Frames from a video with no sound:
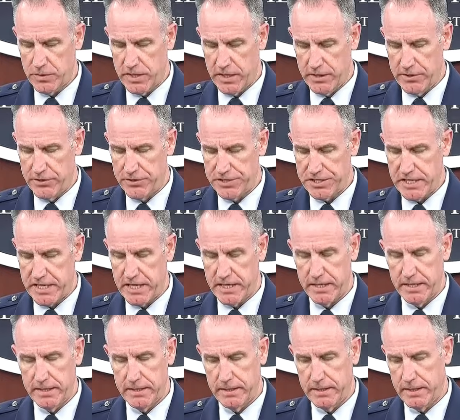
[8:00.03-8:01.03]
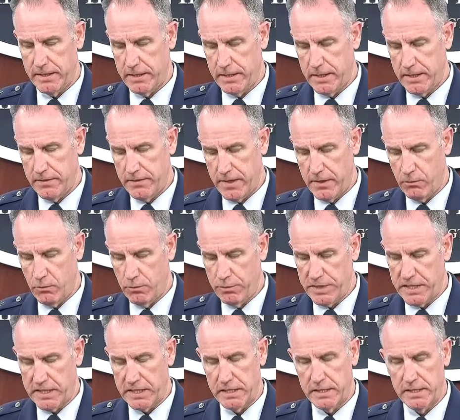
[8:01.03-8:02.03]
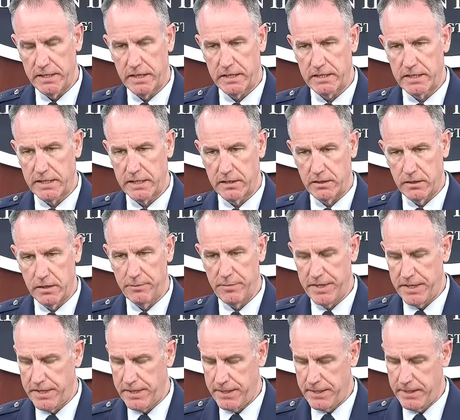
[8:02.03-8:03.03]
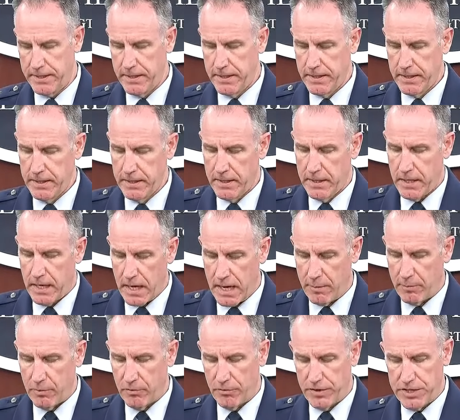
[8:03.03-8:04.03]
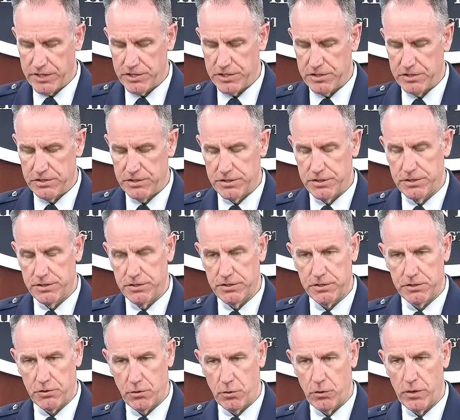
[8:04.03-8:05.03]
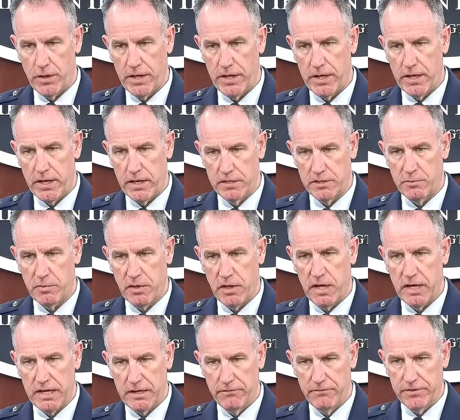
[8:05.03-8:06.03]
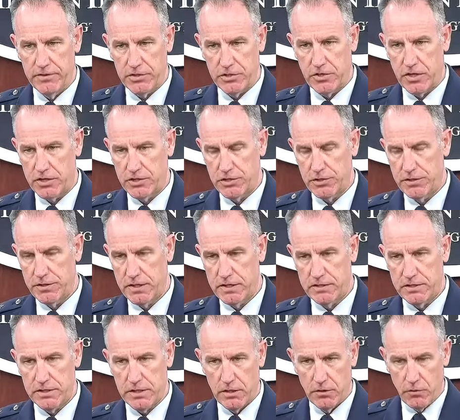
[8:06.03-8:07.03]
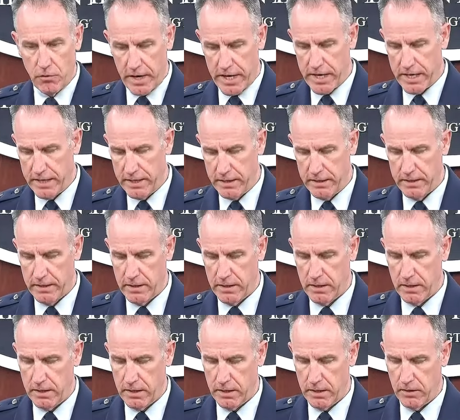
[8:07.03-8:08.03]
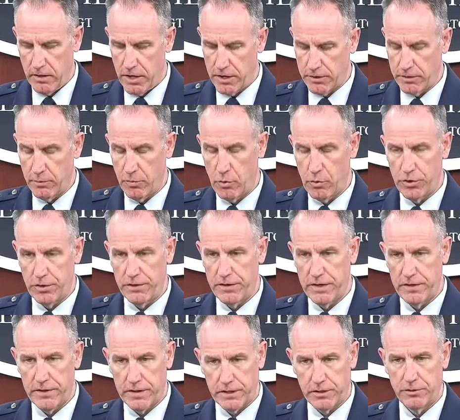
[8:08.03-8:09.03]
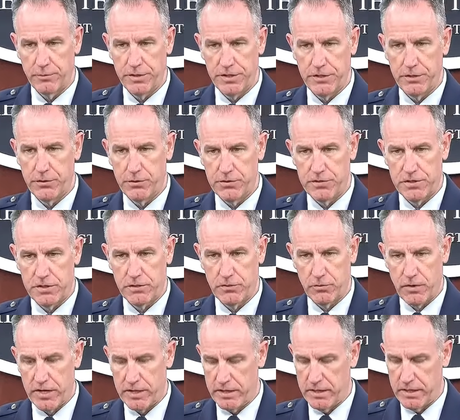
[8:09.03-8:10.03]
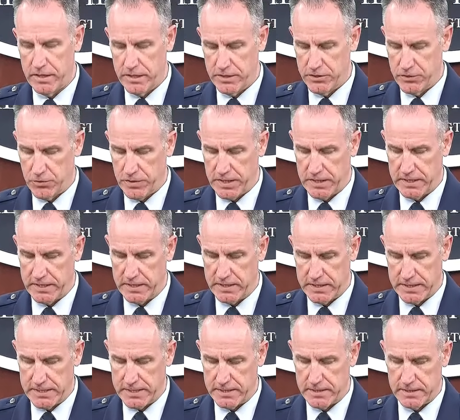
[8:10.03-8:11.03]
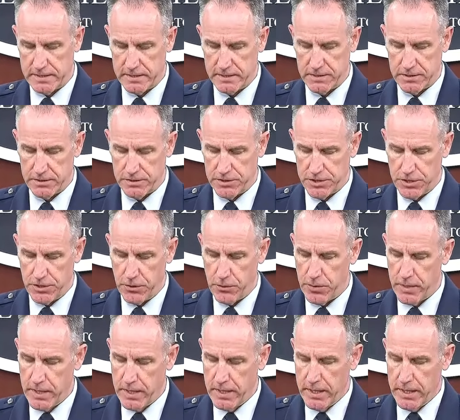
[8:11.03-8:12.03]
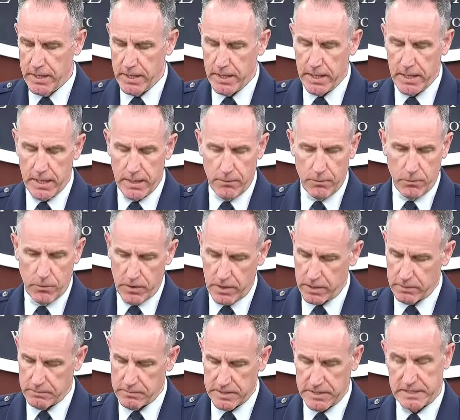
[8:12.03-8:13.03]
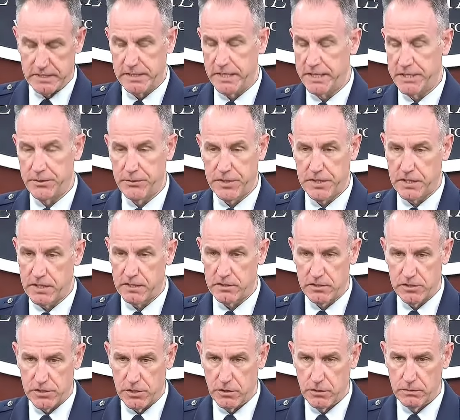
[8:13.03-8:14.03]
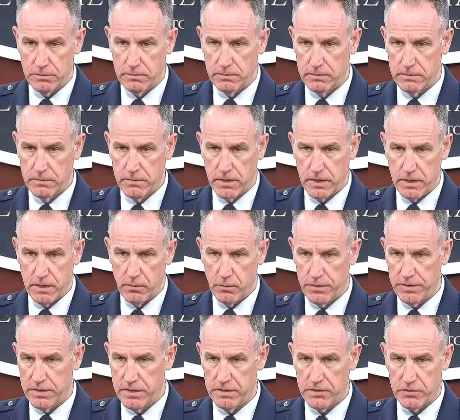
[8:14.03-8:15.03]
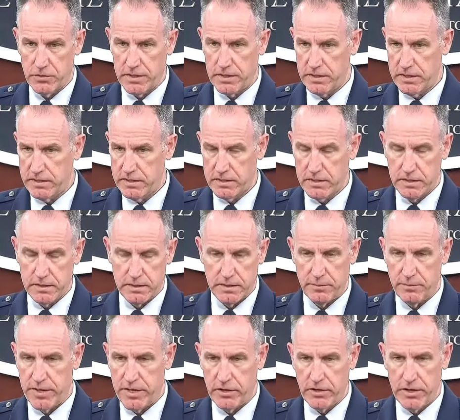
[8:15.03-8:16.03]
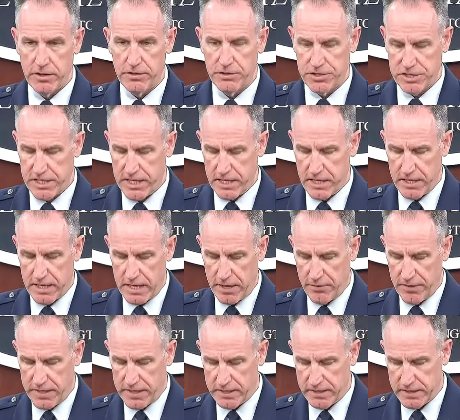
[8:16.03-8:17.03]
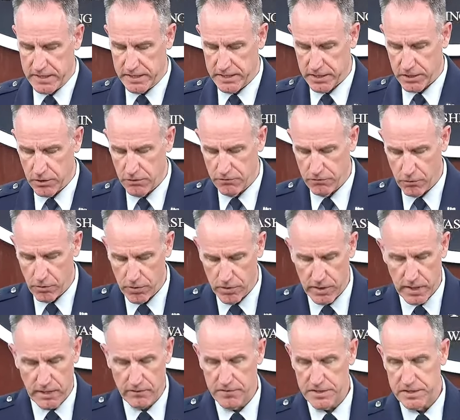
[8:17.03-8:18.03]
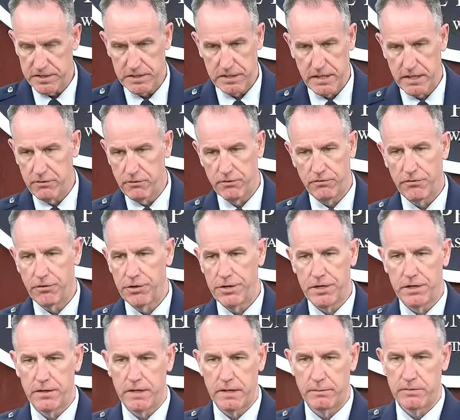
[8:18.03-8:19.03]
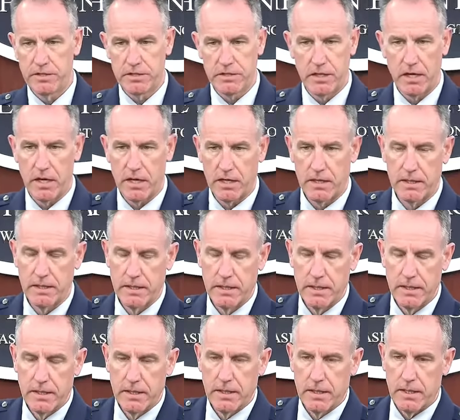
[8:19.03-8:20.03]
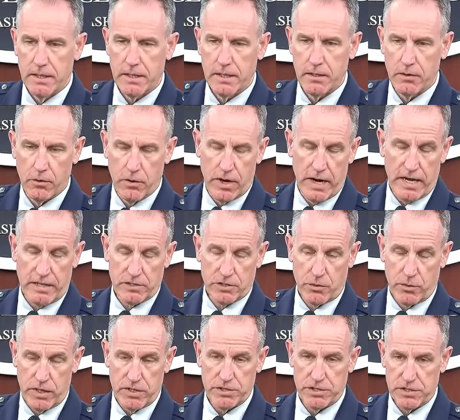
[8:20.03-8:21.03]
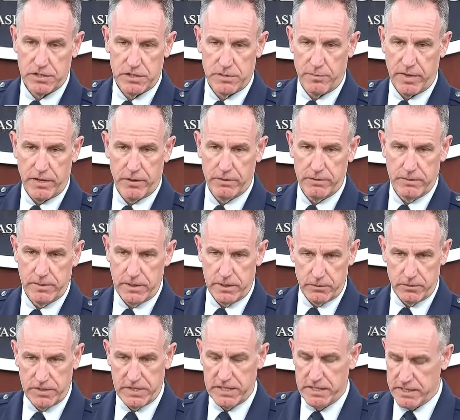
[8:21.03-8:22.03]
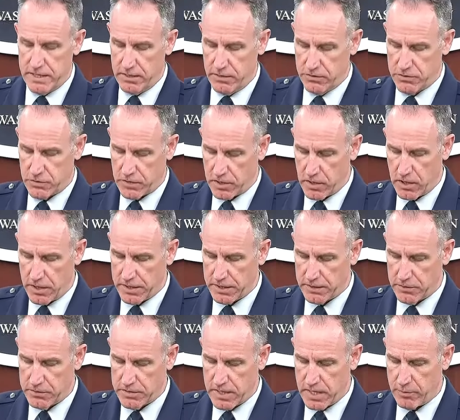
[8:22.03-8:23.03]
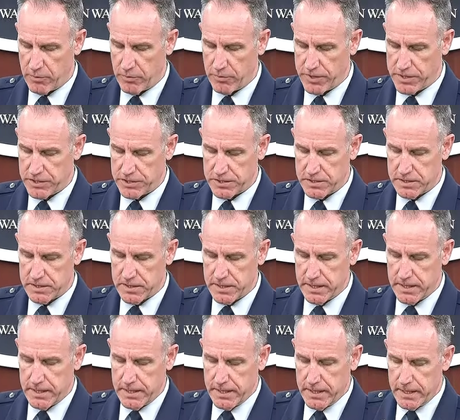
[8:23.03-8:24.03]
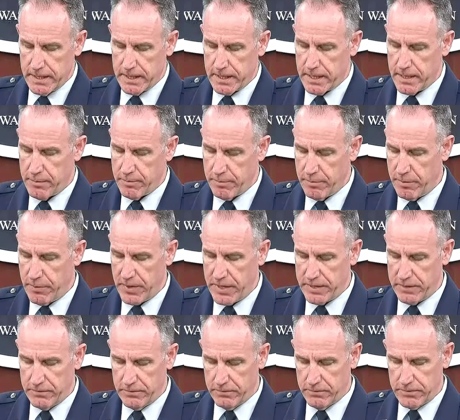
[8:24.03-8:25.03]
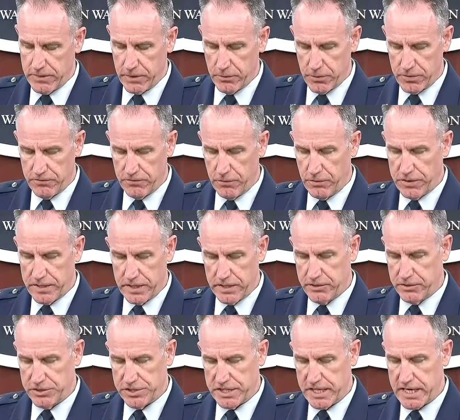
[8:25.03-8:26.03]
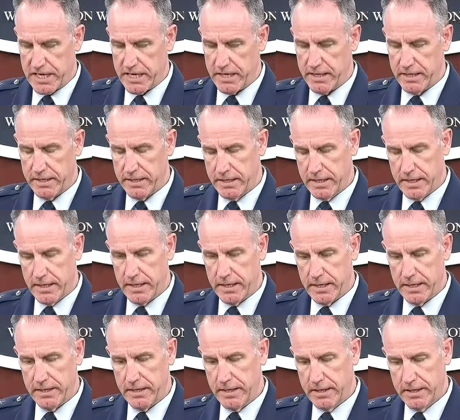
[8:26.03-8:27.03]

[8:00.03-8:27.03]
we understand it, uh, they will be conducting limited operations to destroy Hezbollah infrastructure that's arrayed uh, along the border there that could be used to threaten Israeli citizens. And so uh, we're continuing to consult Uh, with the Israelis to, to better understand how they intend to go forward. Obviously, I'd refer you to them to talk uh, or ask questions about, you know, details regarding those operations. Um, but, you know, we fully understand uh,